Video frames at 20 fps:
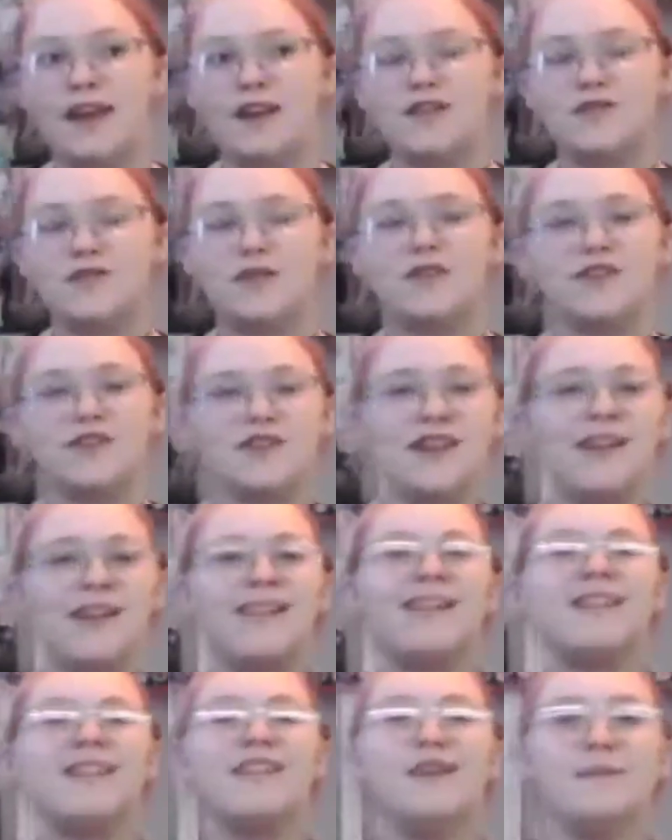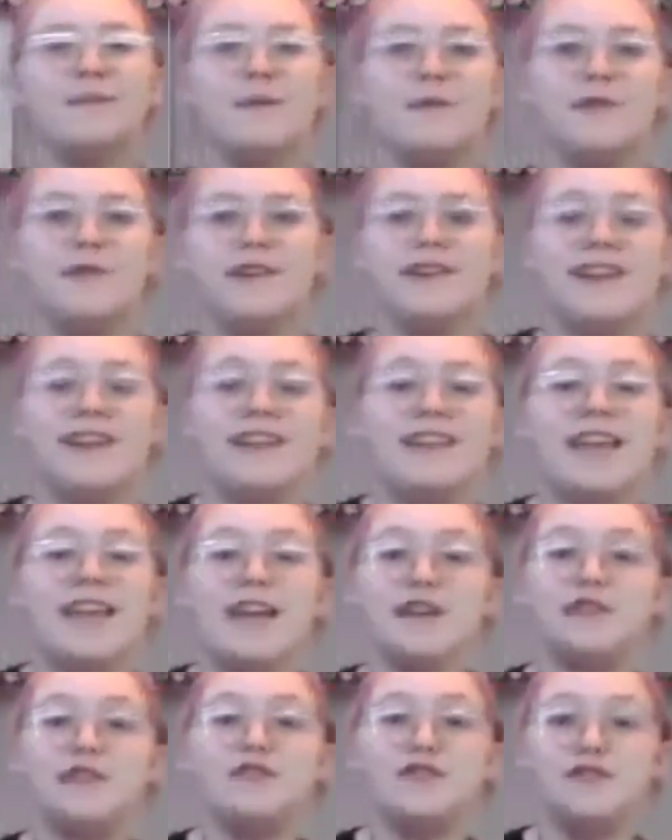So it turned out like a little bit weird. It
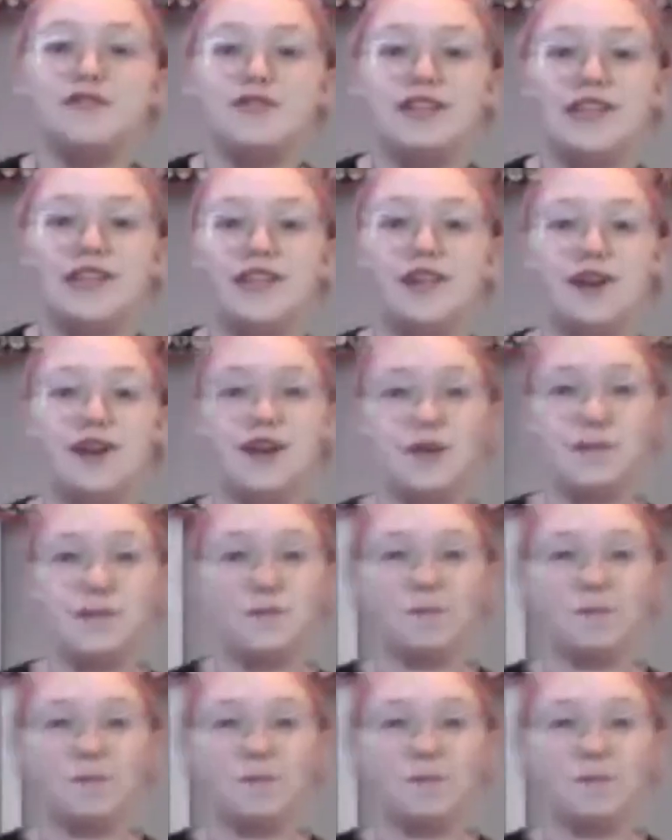tastes really good,